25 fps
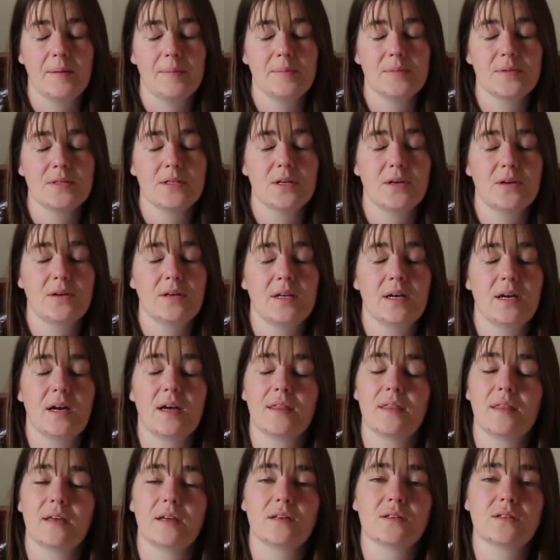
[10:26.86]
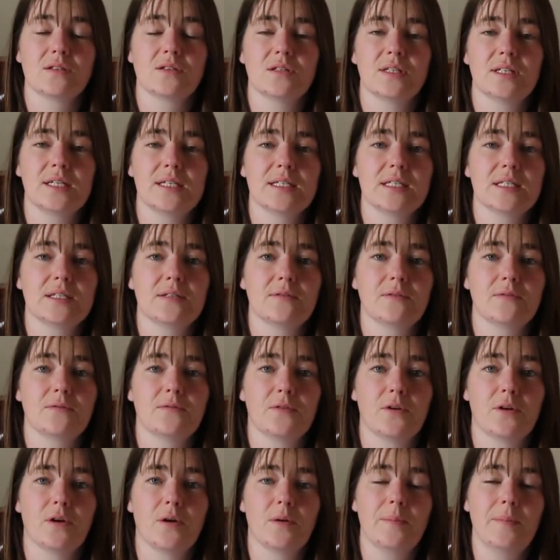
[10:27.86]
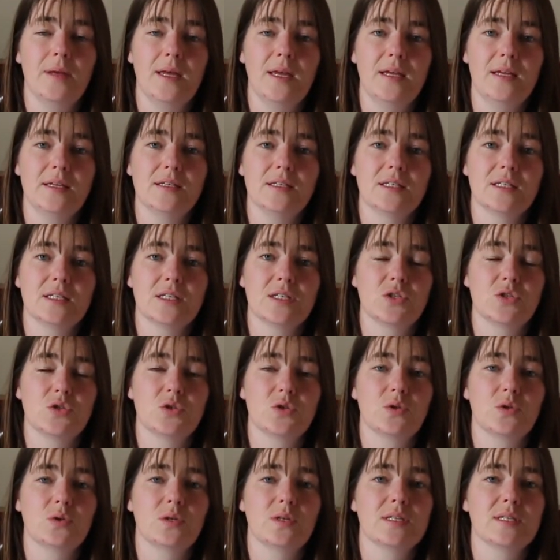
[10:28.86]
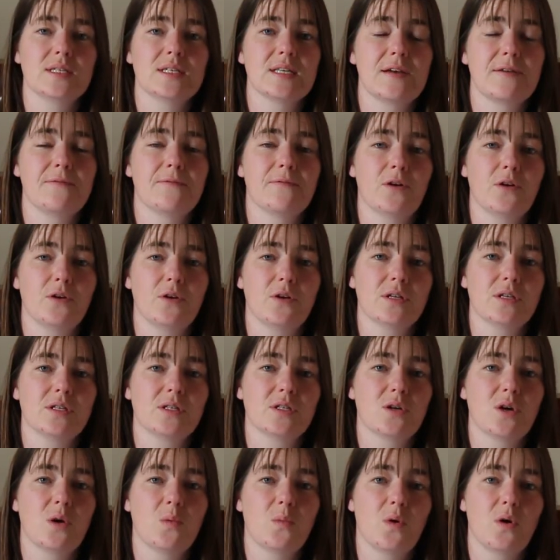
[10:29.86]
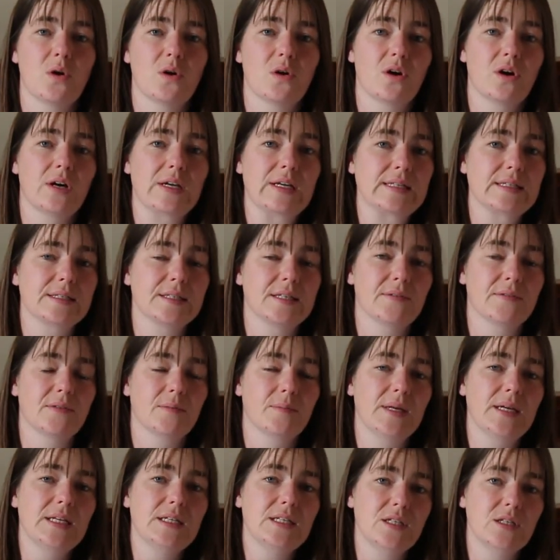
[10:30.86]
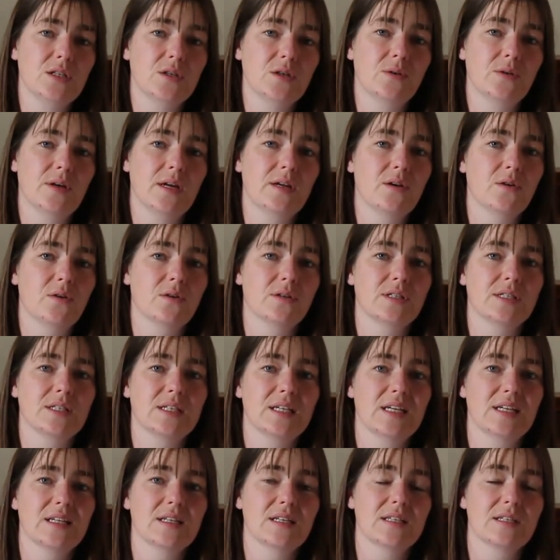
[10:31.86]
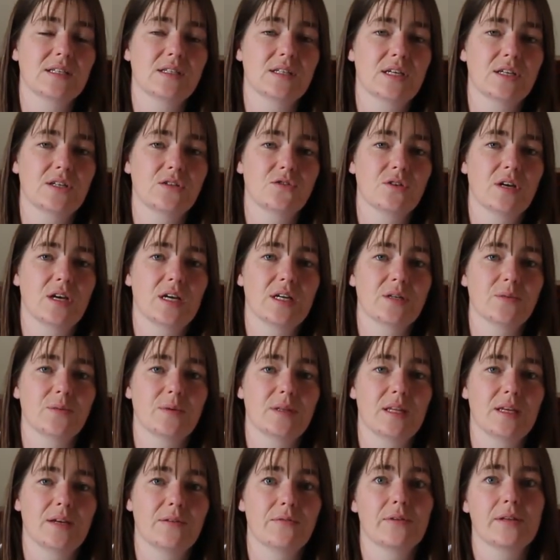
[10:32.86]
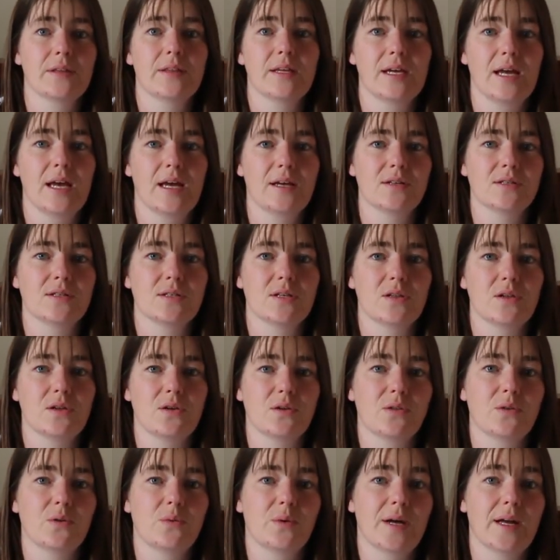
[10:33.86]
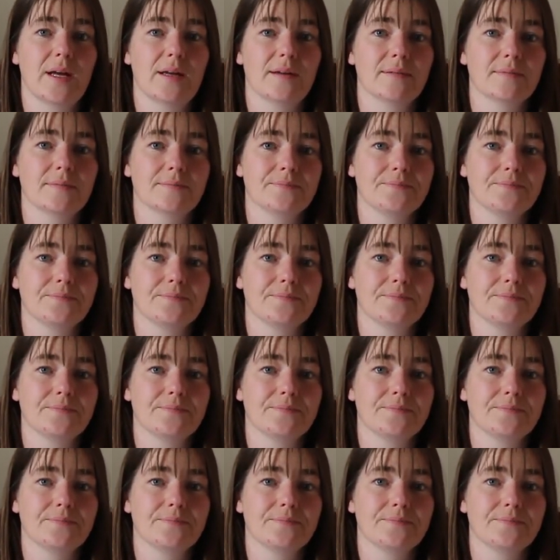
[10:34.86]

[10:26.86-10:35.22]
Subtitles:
So yeah, I think it's a good lesson for me just to stay focused on what God has given me to do and not to get sidetracked with everything else along the way.